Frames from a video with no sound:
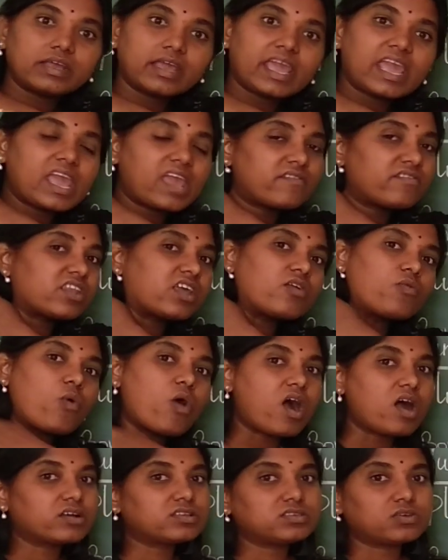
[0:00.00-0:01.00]
Evening
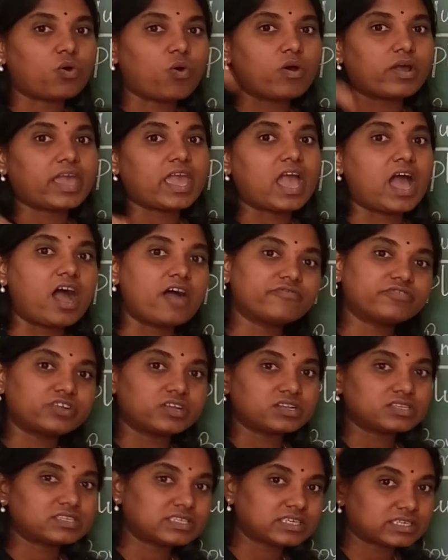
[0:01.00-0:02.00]
walks, okay,
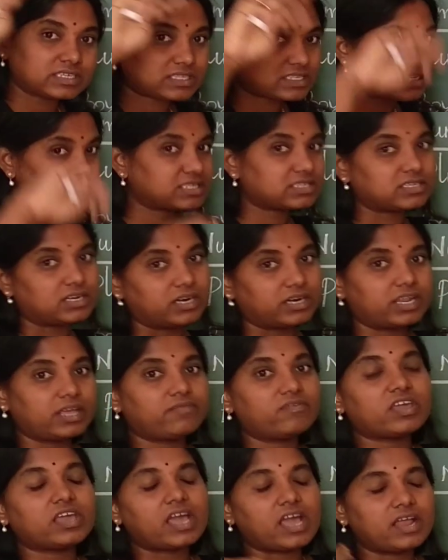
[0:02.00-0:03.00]
after 6:30
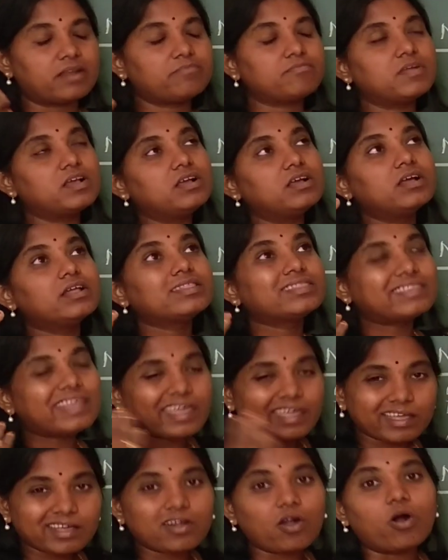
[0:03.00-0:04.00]
we can
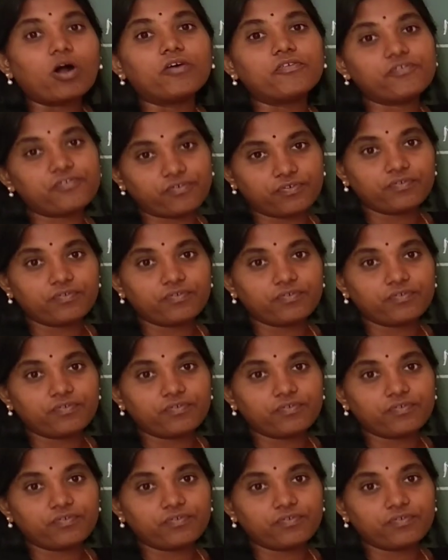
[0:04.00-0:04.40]
think of